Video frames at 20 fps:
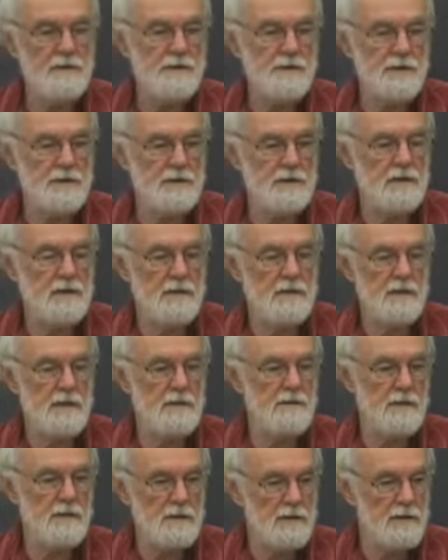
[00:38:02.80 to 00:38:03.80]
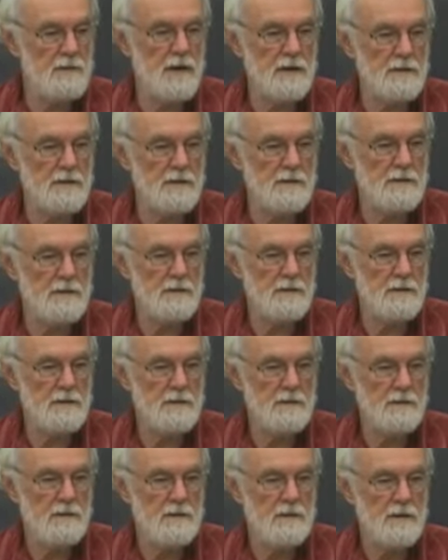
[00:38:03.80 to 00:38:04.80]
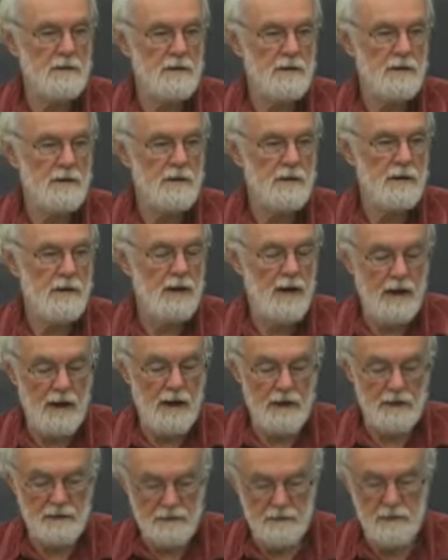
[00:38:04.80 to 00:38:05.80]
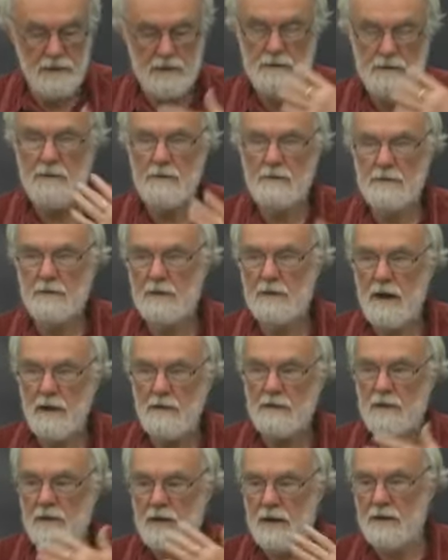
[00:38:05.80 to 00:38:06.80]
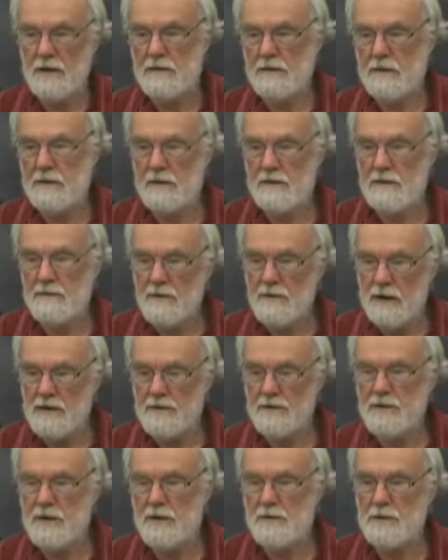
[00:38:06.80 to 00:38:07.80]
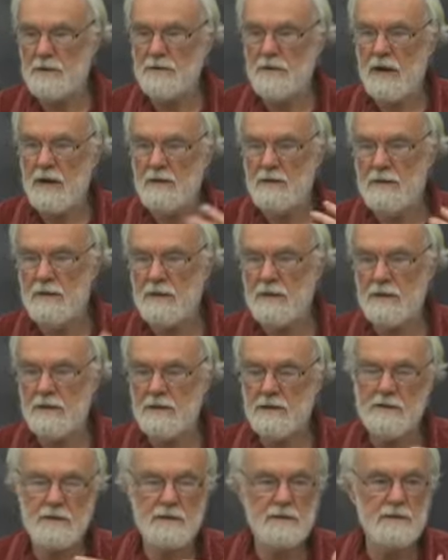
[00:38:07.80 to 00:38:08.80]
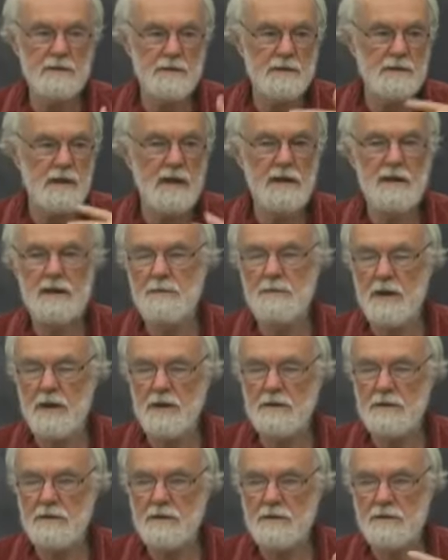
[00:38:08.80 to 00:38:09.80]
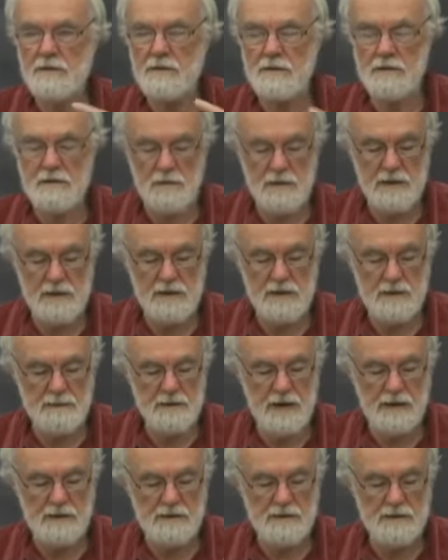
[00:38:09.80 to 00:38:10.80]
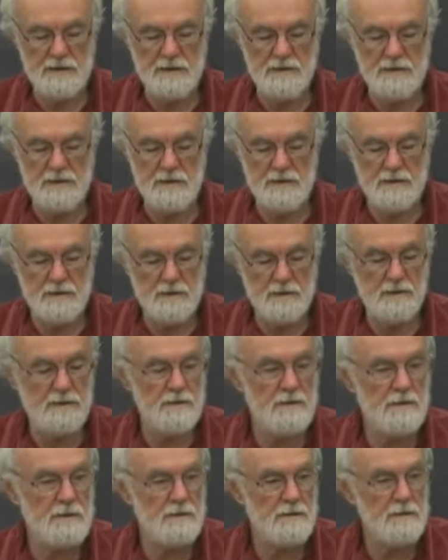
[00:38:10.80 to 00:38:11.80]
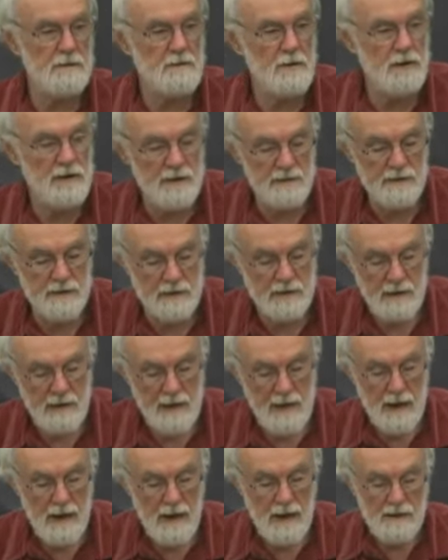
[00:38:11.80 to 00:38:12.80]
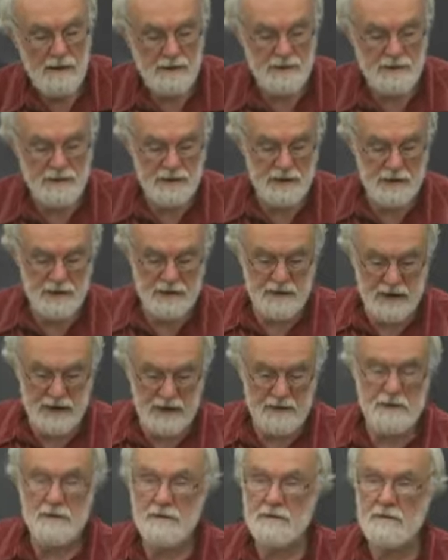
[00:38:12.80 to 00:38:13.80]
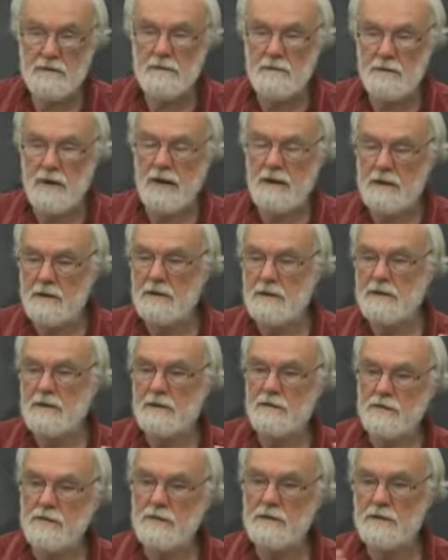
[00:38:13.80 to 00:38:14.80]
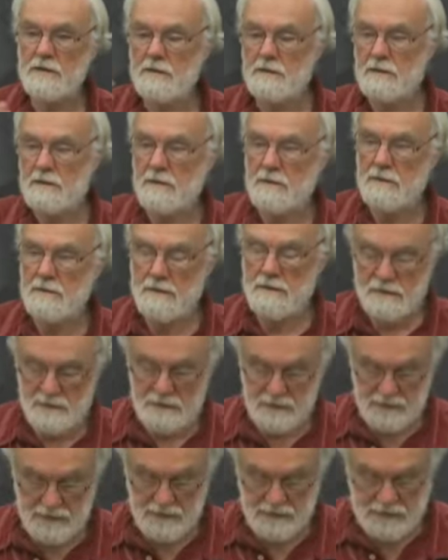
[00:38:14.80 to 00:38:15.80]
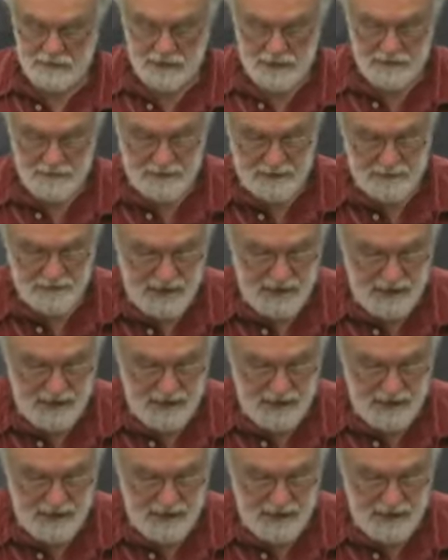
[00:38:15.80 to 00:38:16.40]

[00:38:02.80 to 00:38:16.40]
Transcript: which is turned over only once. And when you calculate the rate of surplus value, not on a sort of a daily basis or a weekly basis or, or whatever, you see that there's radically different surplus